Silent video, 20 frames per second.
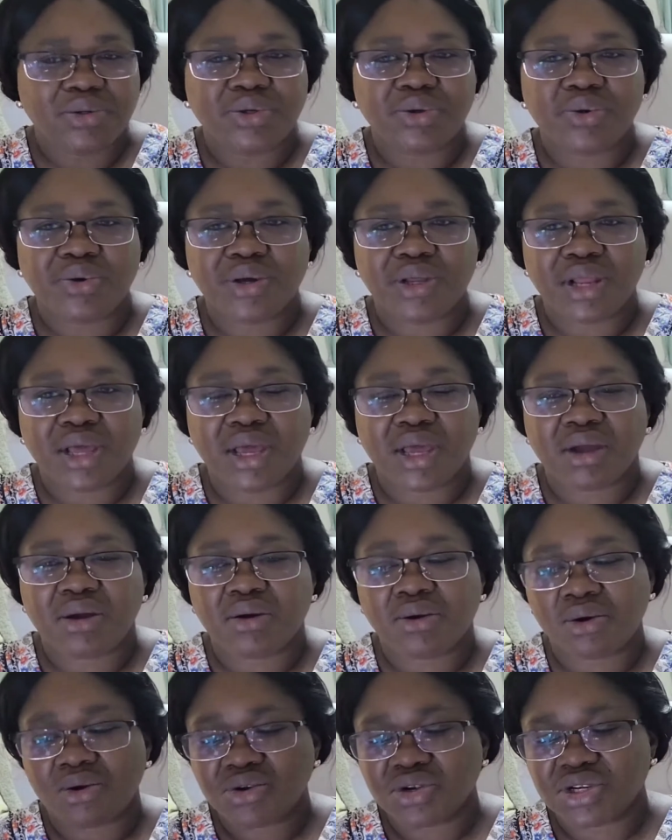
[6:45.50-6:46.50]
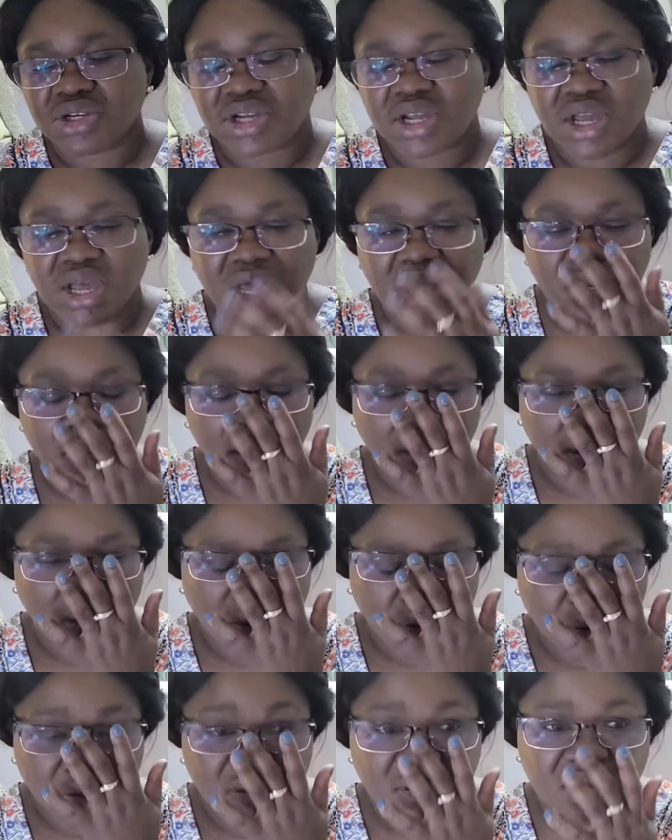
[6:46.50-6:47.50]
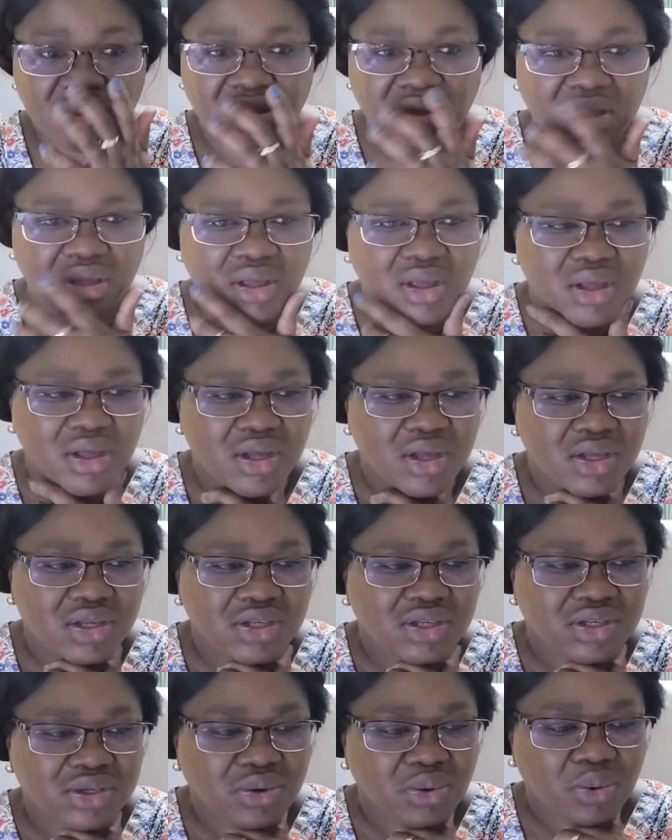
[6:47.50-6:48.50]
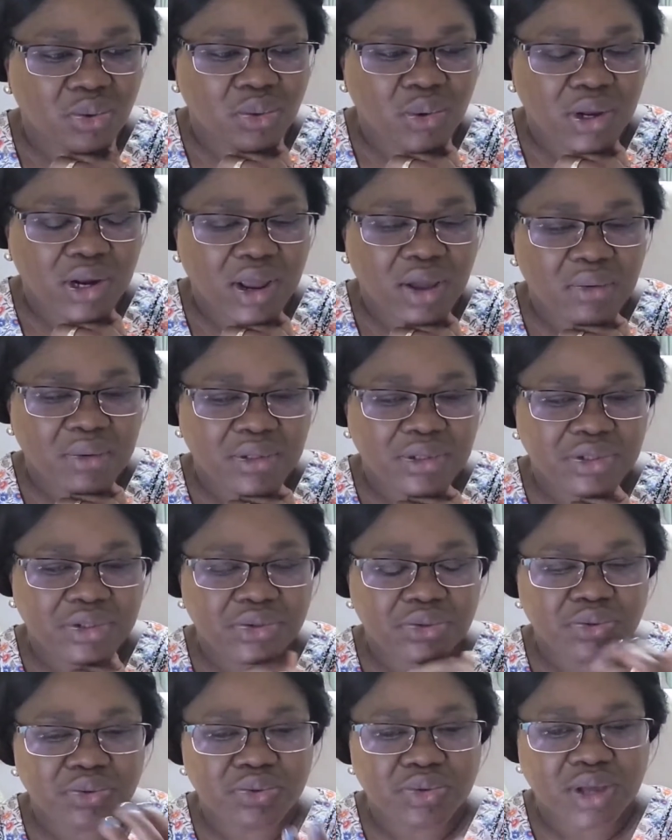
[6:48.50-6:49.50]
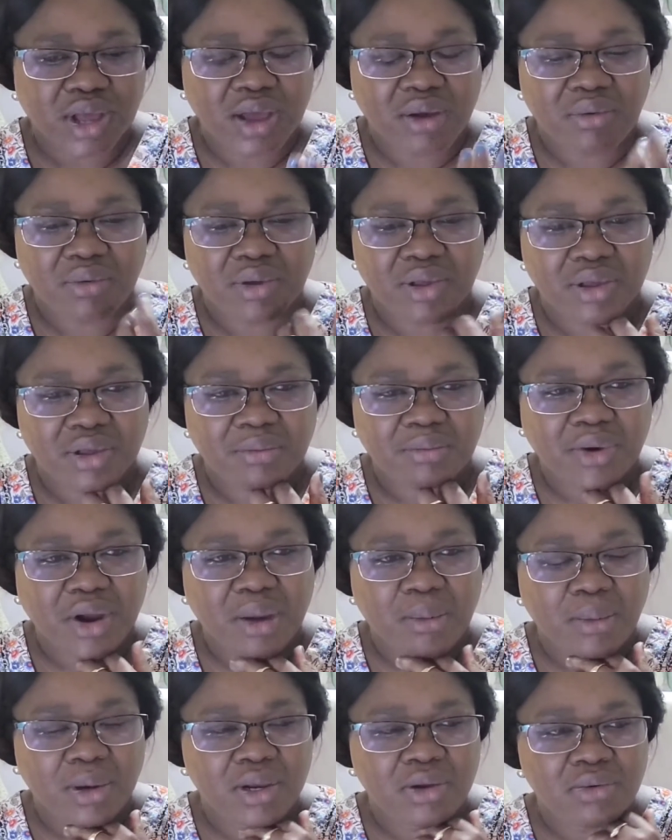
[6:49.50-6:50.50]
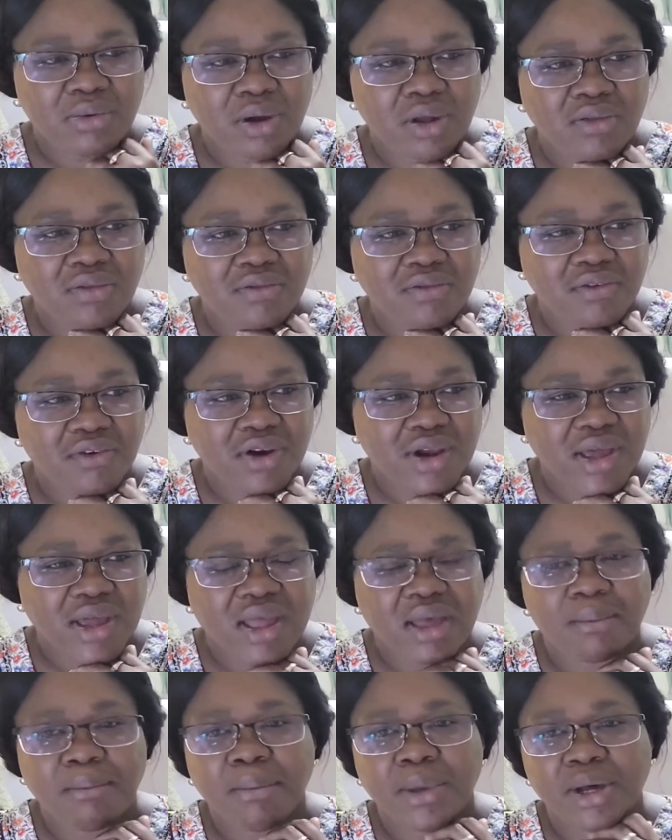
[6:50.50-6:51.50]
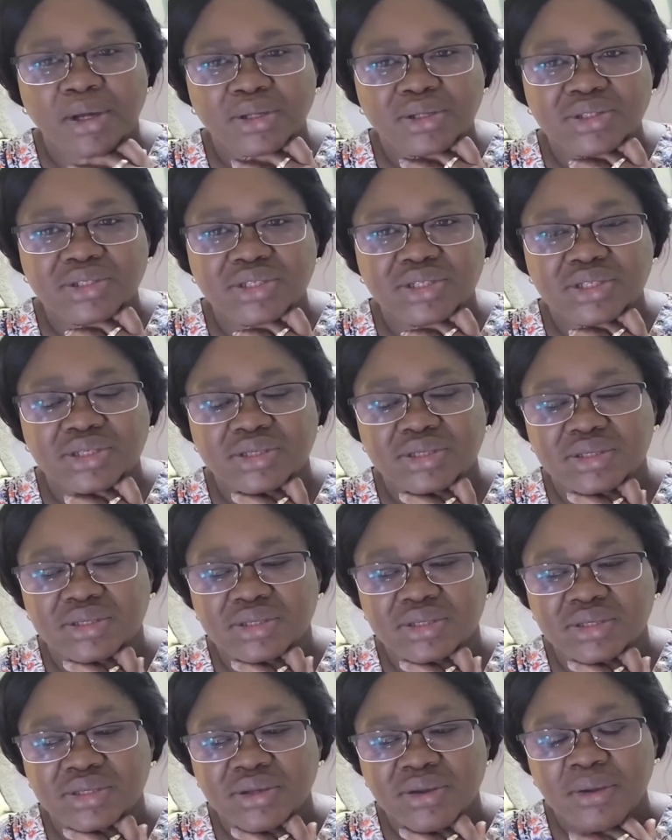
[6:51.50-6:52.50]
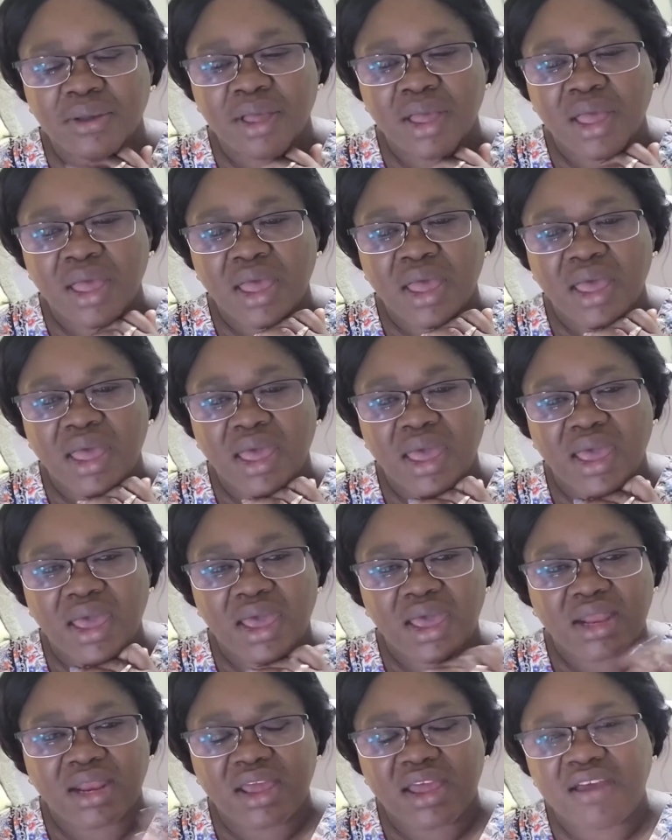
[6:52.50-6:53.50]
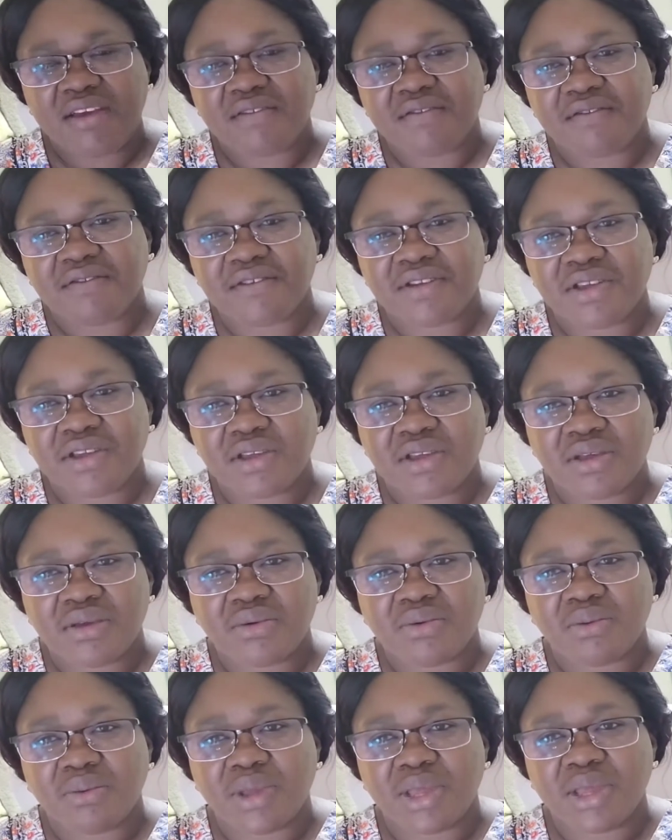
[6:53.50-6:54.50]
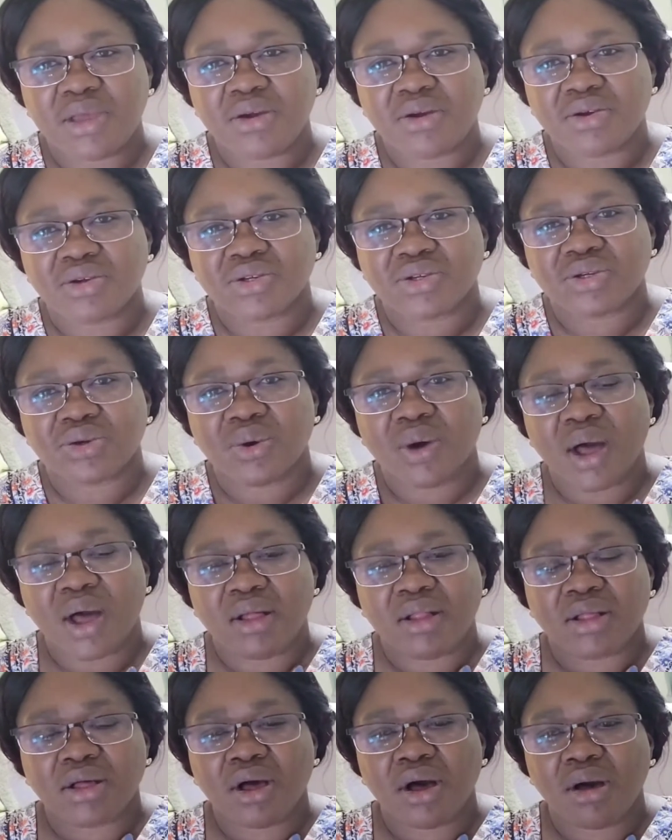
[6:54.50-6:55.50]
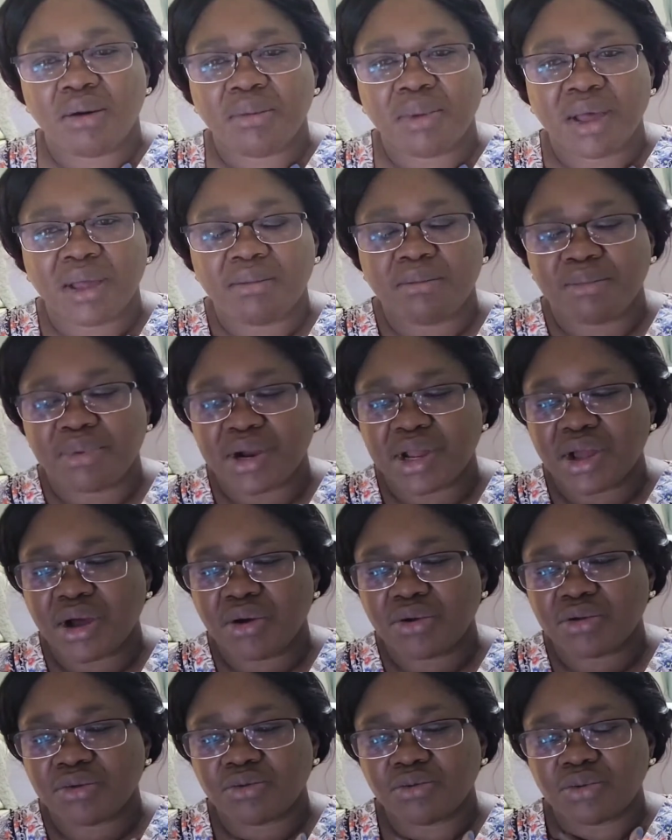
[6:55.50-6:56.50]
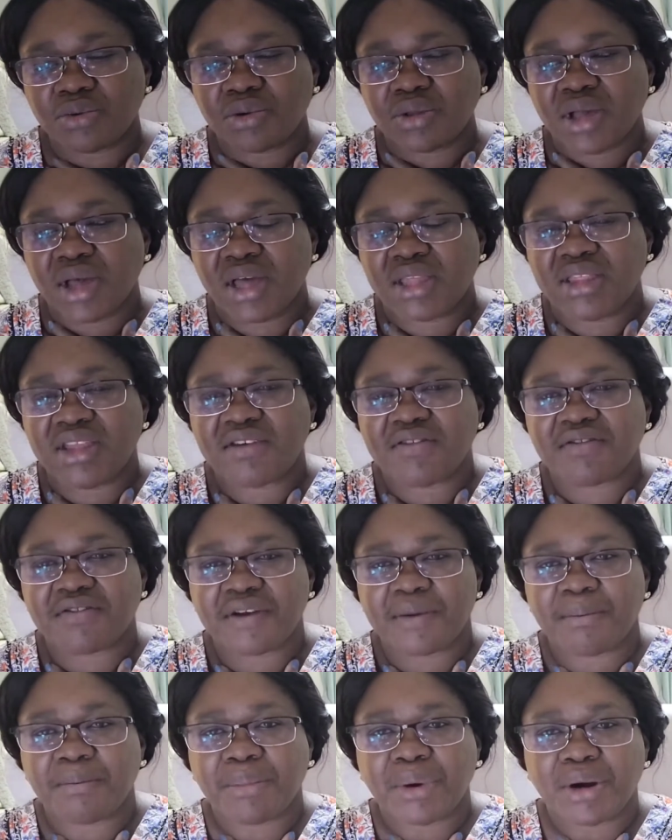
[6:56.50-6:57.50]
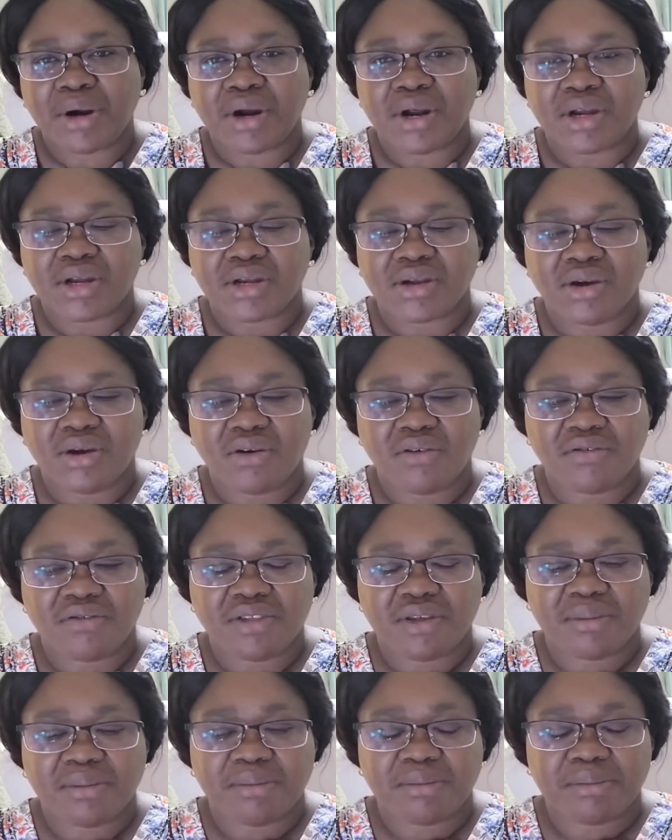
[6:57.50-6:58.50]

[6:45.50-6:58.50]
doing a crochet along. So what I will do, it probably runs for like a month, and every week or so I'll come and bring out a different part of the